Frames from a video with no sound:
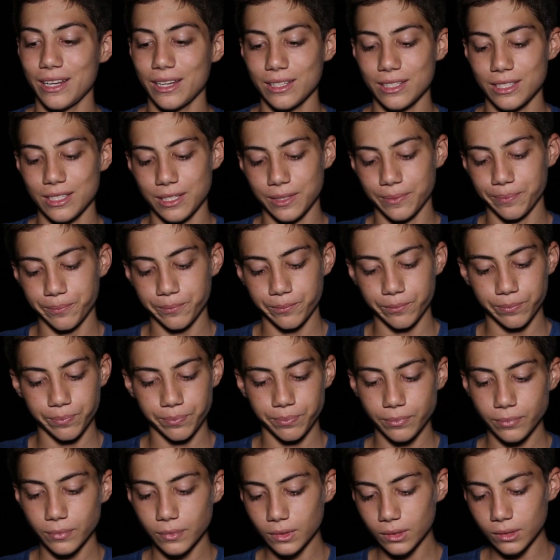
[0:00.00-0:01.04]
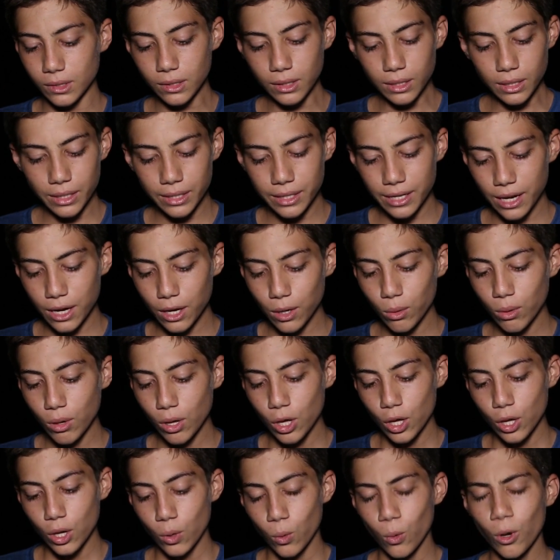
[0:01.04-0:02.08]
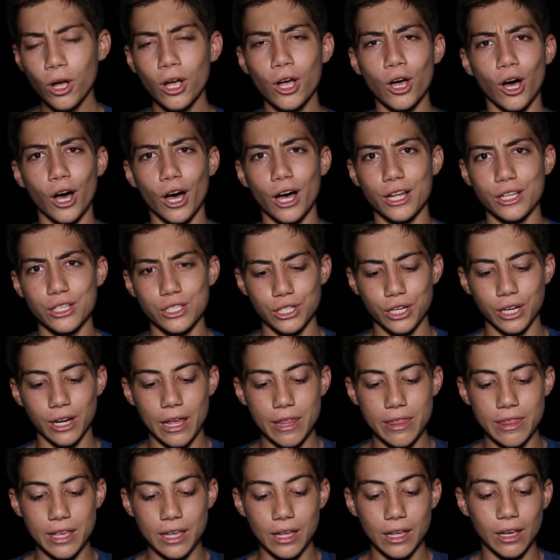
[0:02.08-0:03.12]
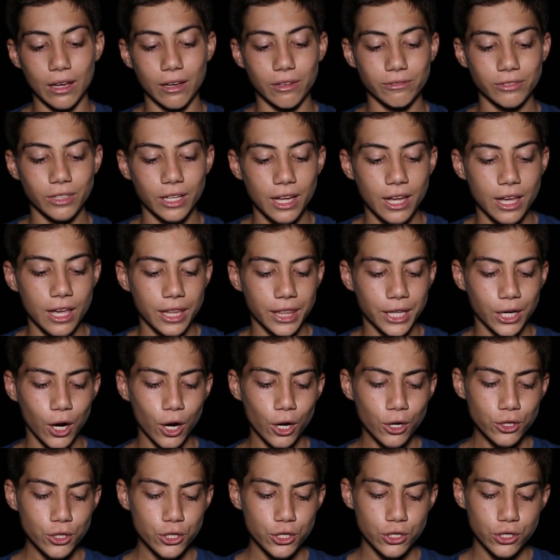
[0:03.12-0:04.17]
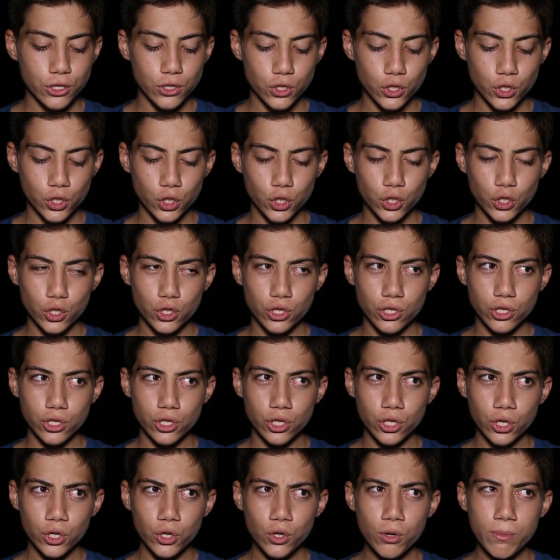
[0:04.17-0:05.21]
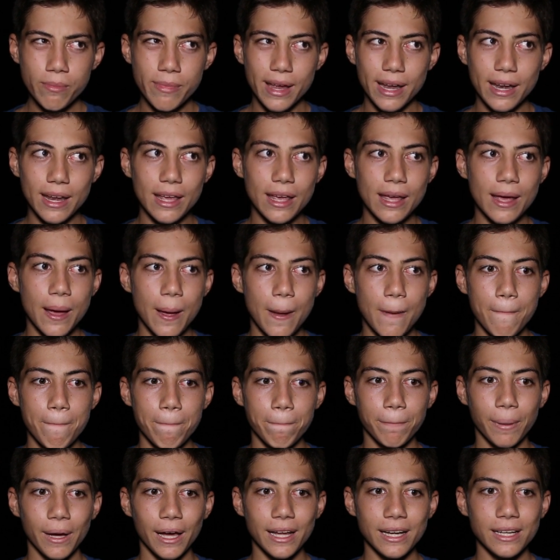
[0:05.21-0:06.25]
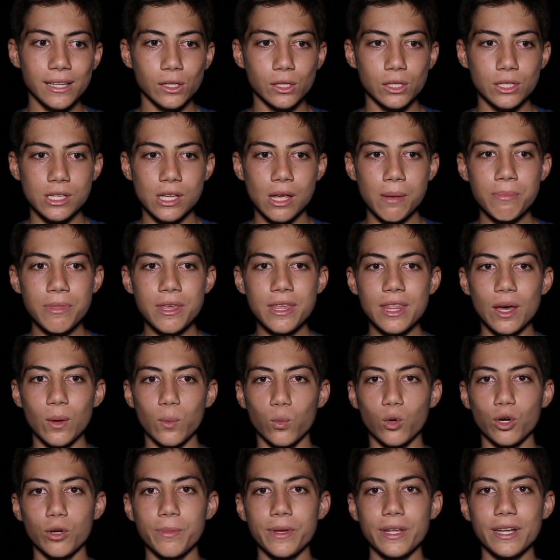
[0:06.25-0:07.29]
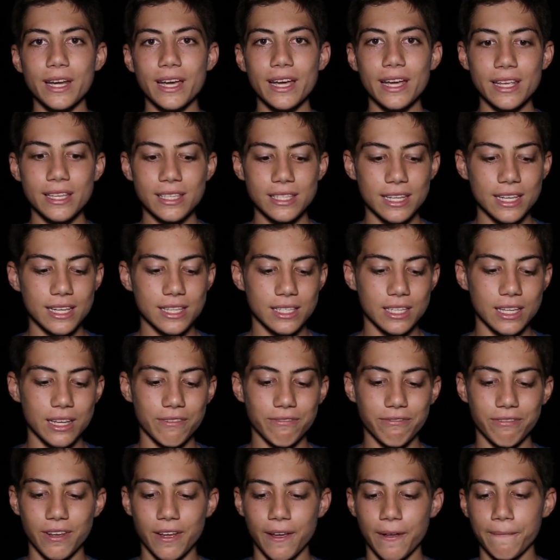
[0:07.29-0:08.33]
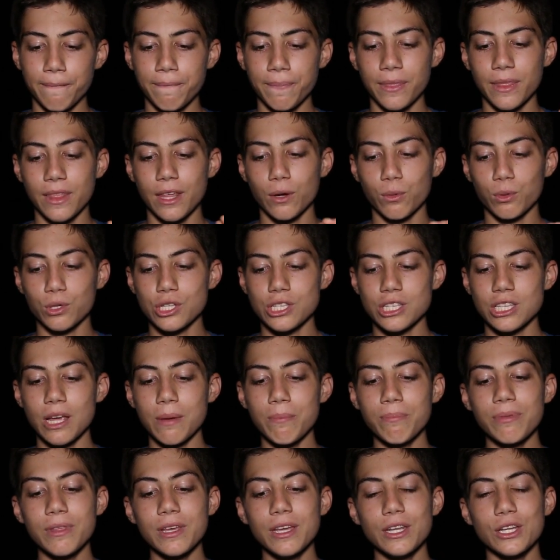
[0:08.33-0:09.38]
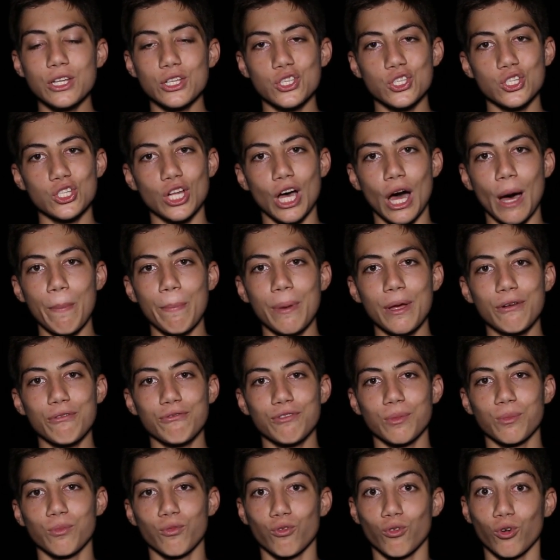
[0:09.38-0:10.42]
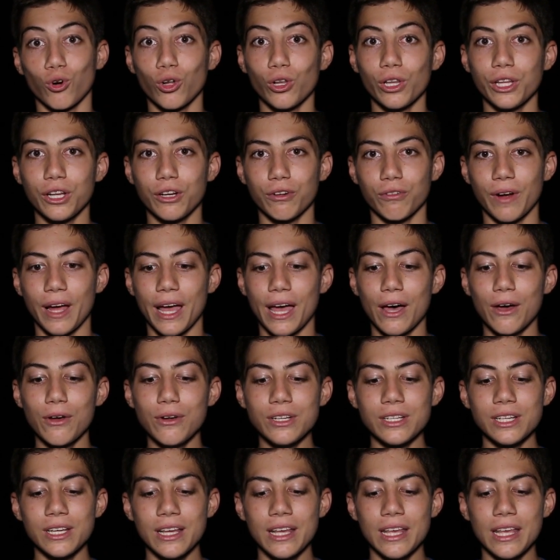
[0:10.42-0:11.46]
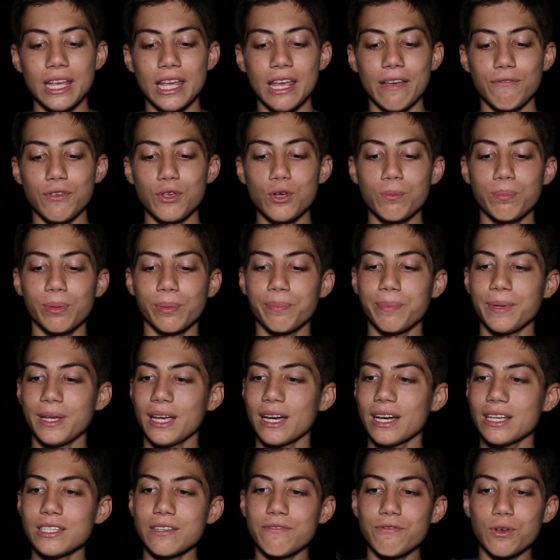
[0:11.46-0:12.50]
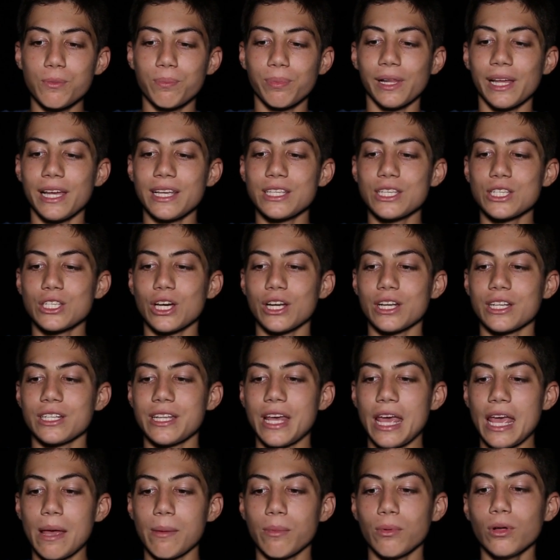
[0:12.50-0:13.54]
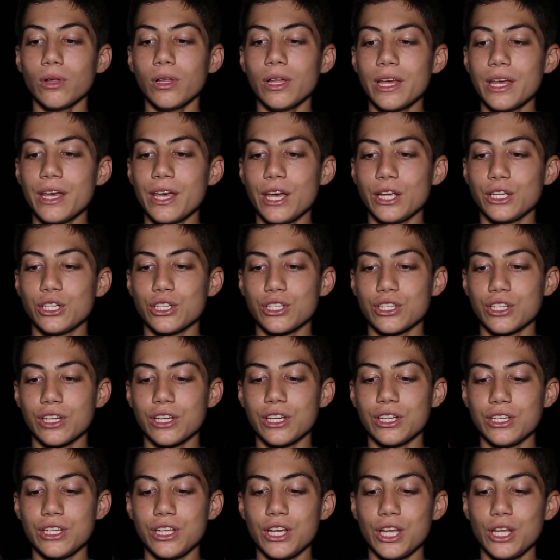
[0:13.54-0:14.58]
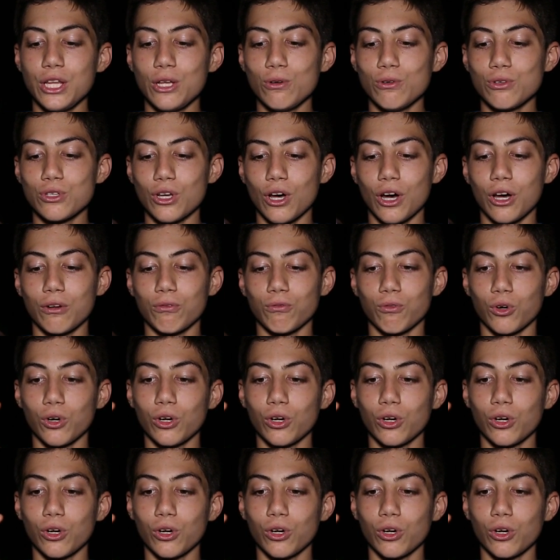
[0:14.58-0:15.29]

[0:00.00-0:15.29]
is. Now, what cons could I think of? There aren't too many, but something that would be nice is if there was something to stop it from rolling around. If you place this on a table, it just continues on